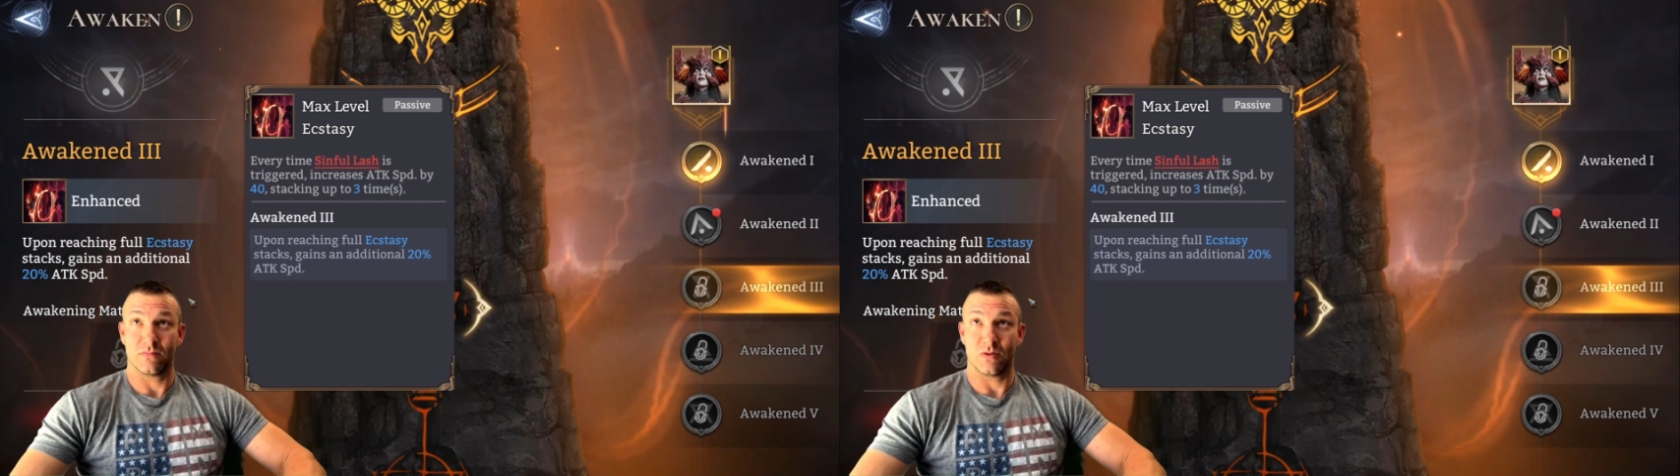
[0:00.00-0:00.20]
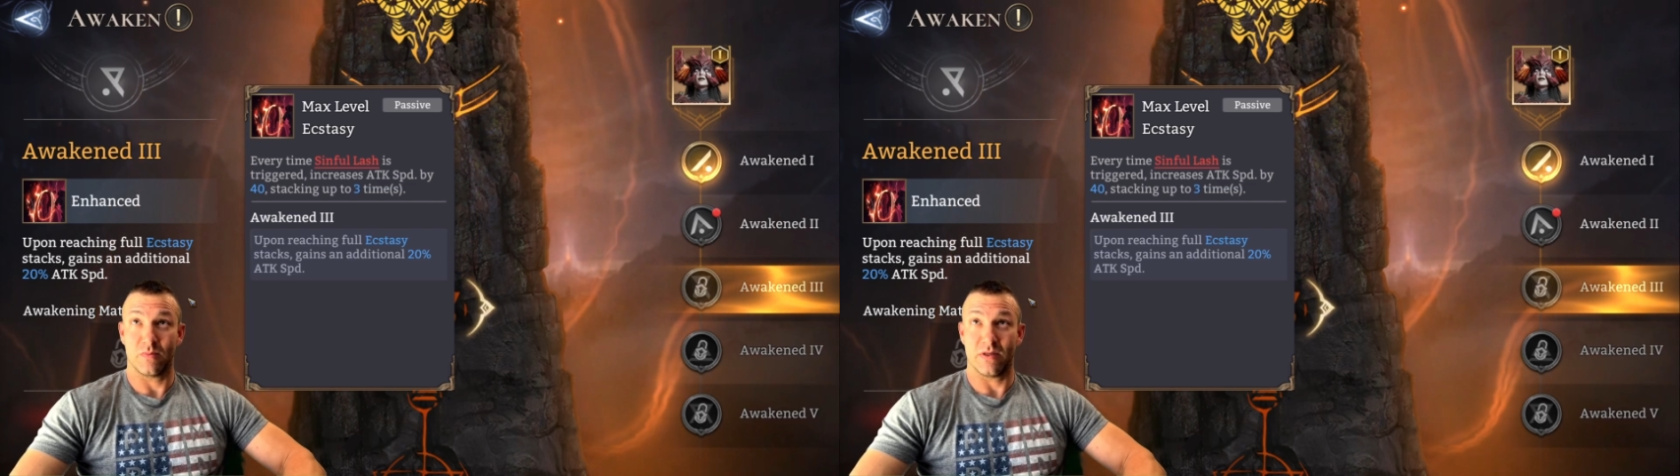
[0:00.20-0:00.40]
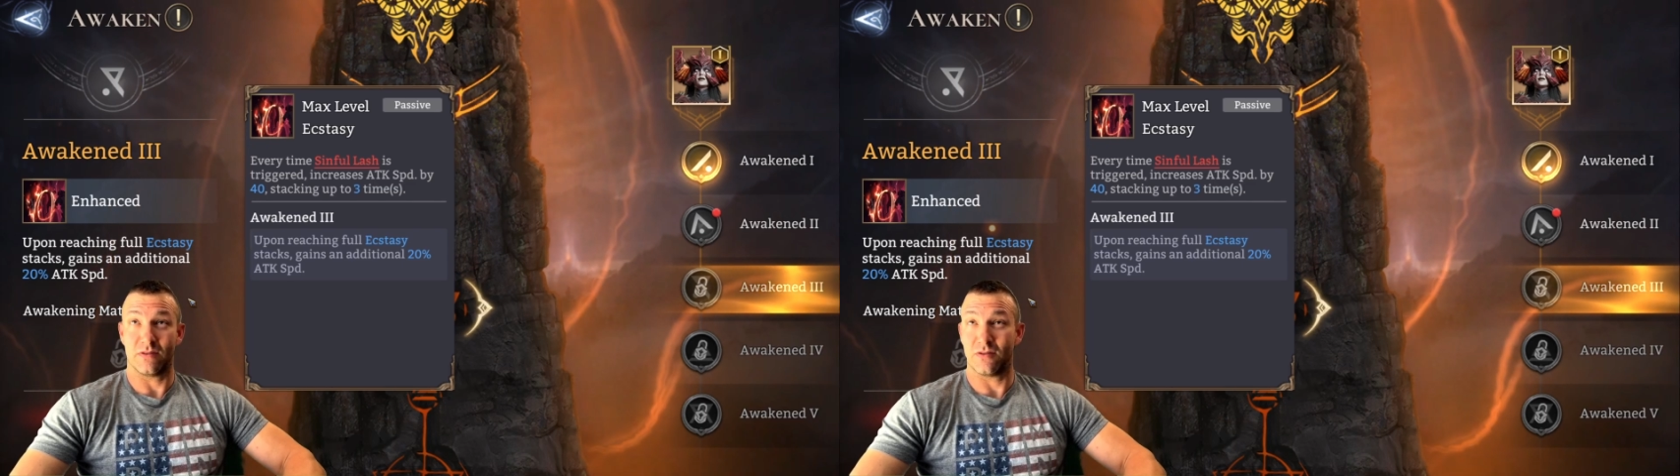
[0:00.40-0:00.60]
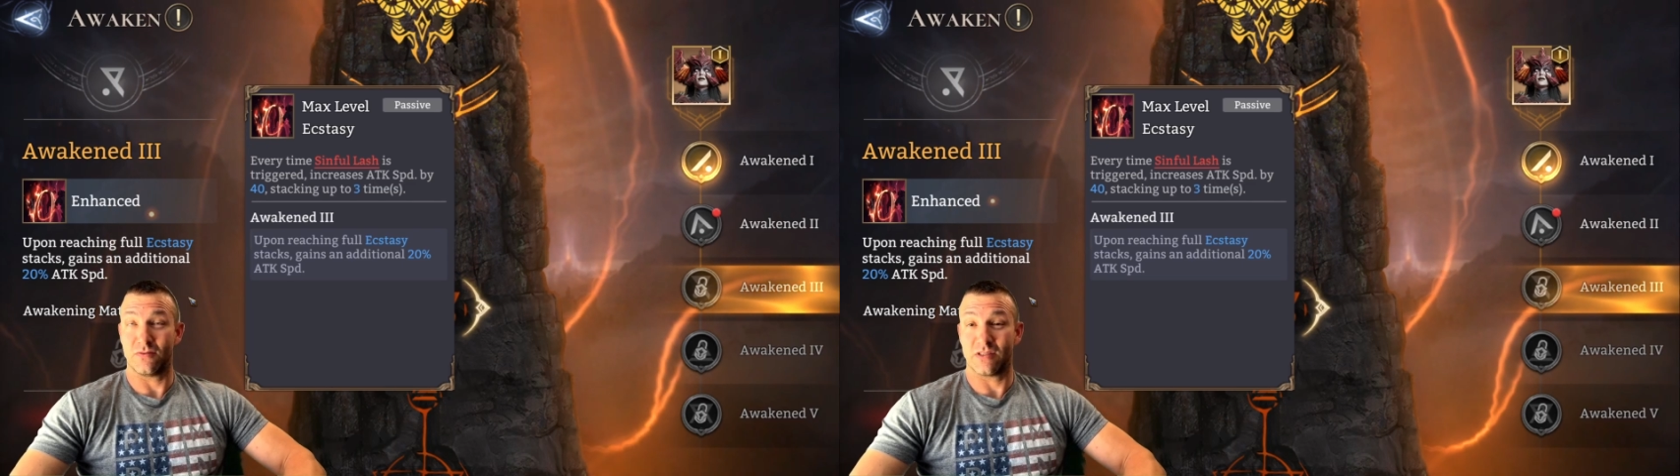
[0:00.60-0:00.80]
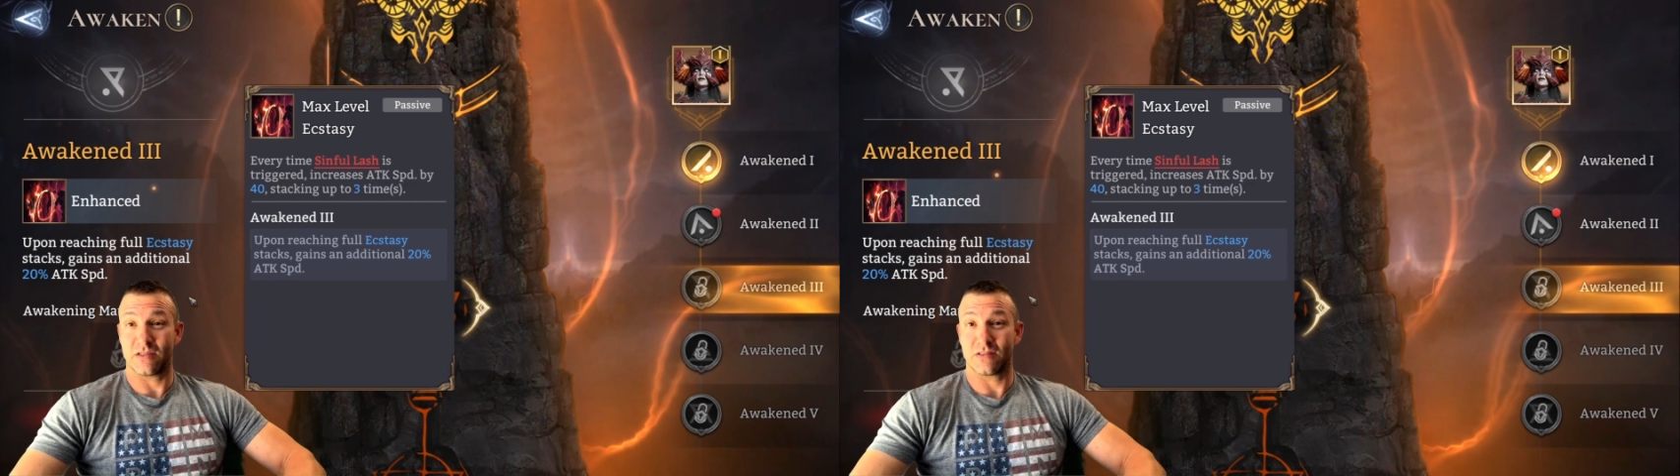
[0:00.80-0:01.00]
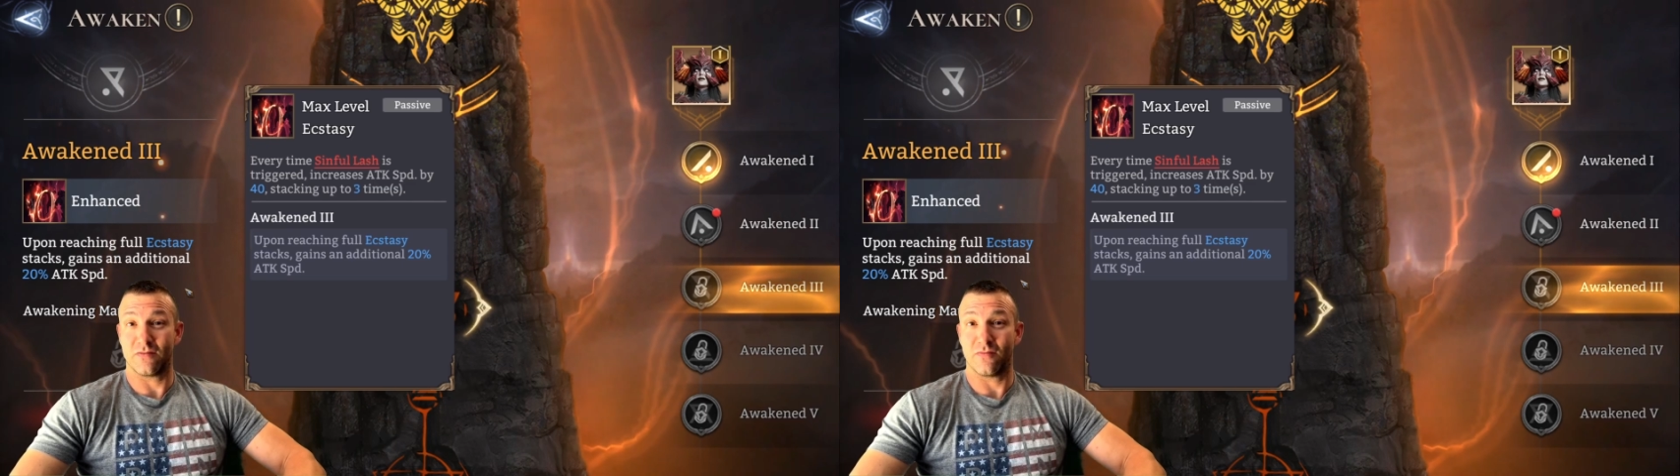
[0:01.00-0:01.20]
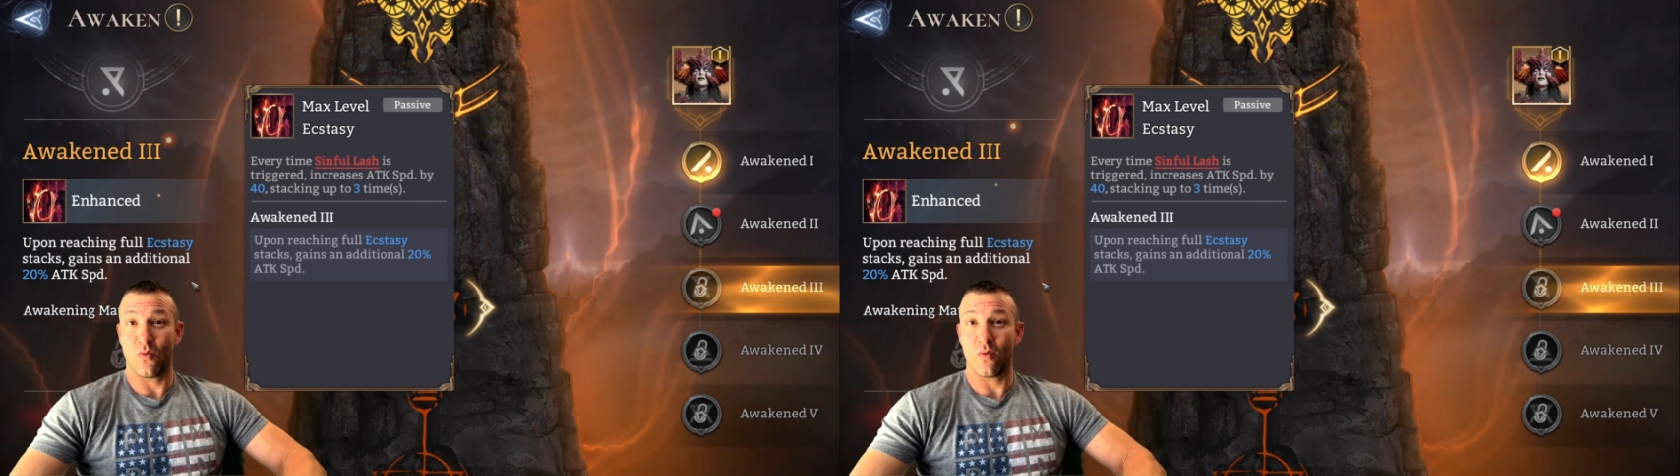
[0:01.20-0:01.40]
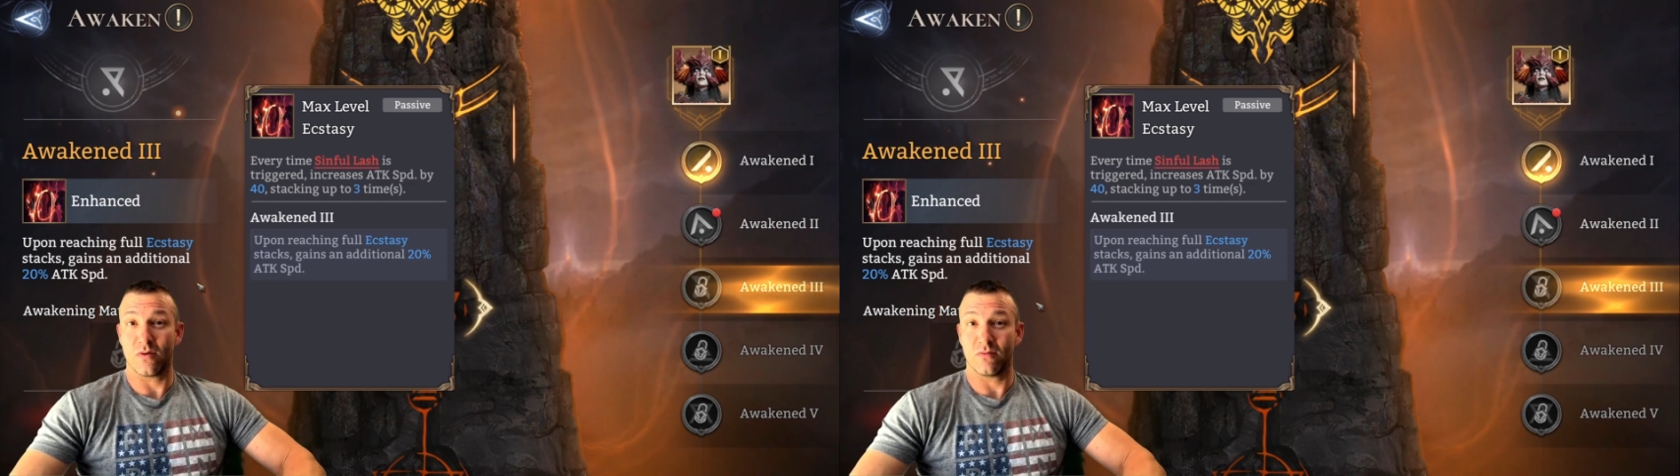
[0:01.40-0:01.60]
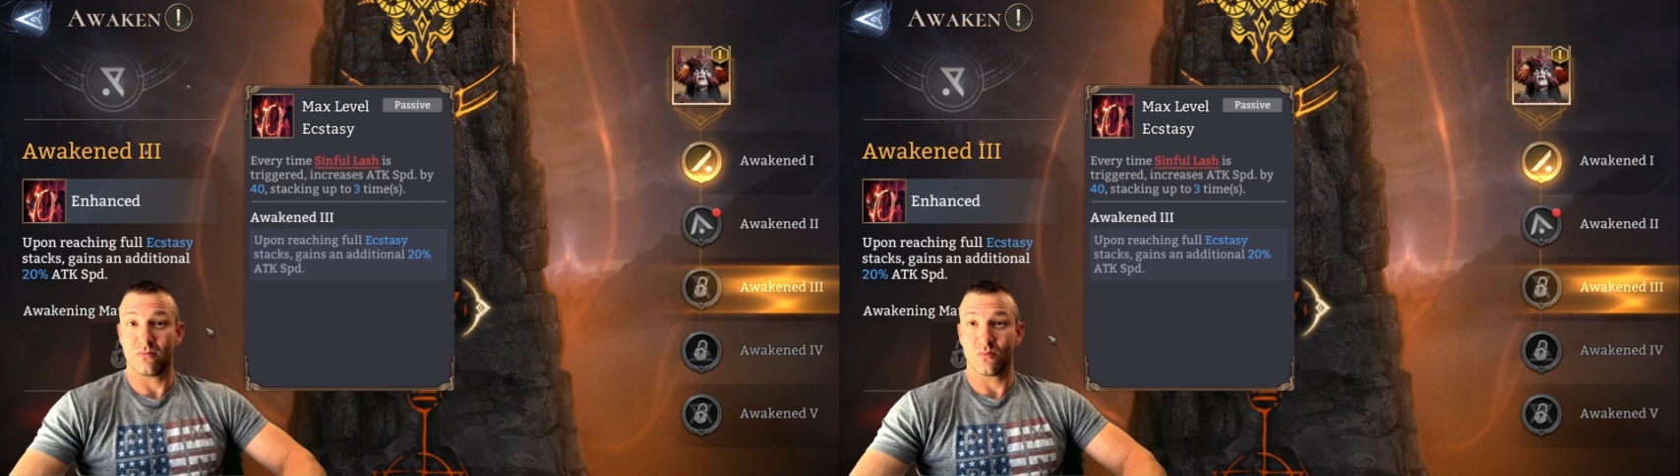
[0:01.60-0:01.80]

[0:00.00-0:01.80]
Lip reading: Should be at 264,